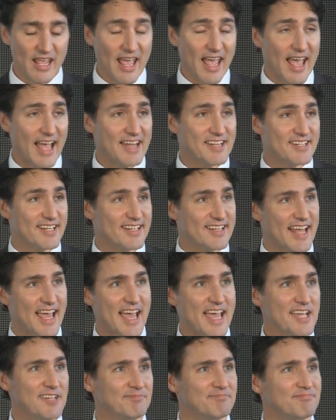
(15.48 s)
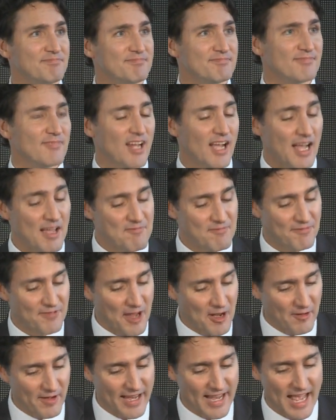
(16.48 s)
And today, I'm
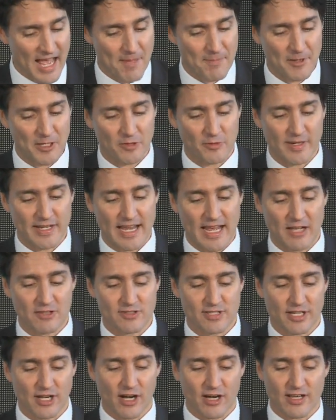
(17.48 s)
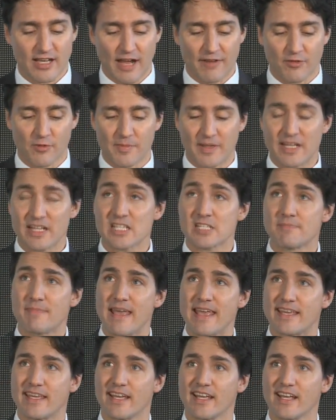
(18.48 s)
very happy to announce that our government is
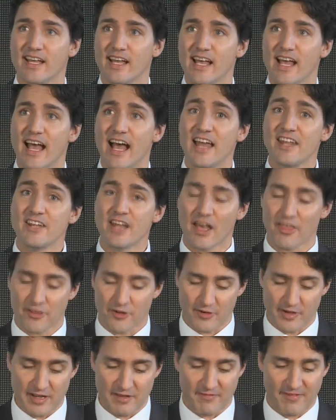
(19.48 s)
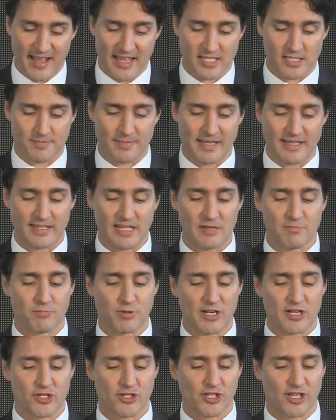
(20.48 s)
making another investment in
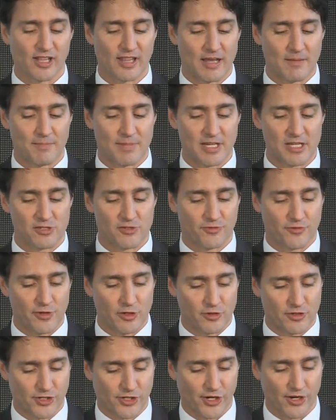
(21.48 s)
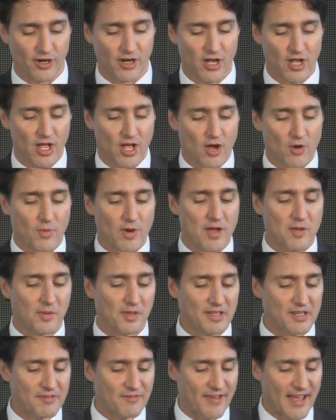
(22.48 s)
British Columbia's future. We will
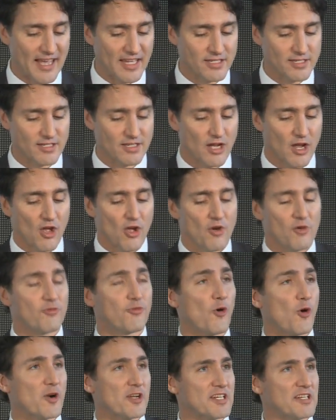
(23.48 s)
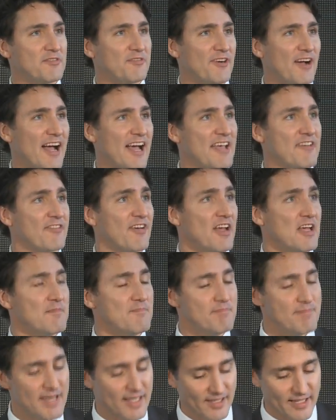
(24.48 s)
invest $45
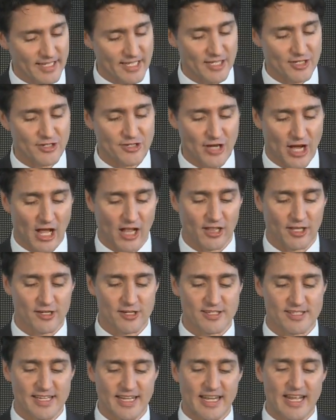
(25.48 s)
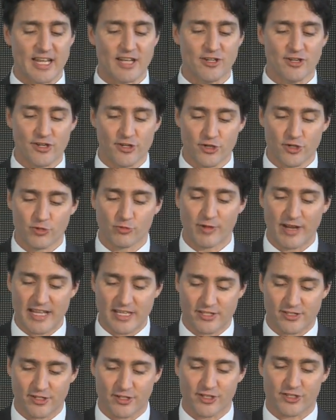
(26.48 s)
million in a new
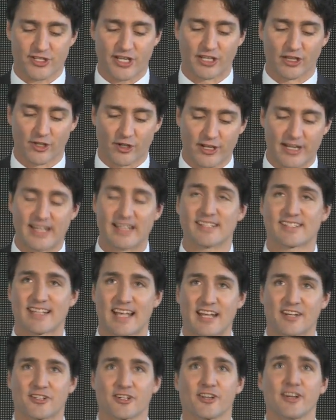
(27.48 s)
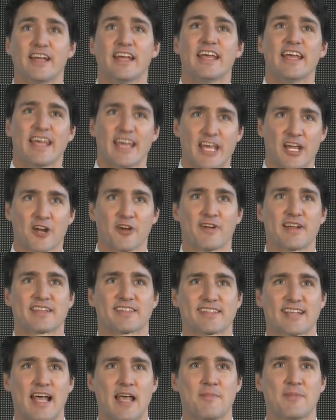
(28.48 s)
research and learning center here at
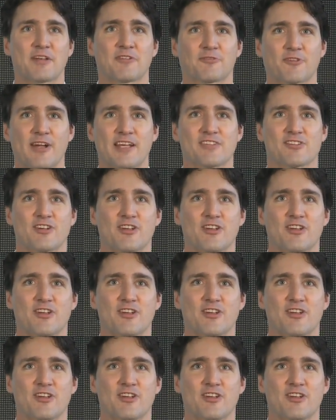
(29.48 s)
Simon Fraser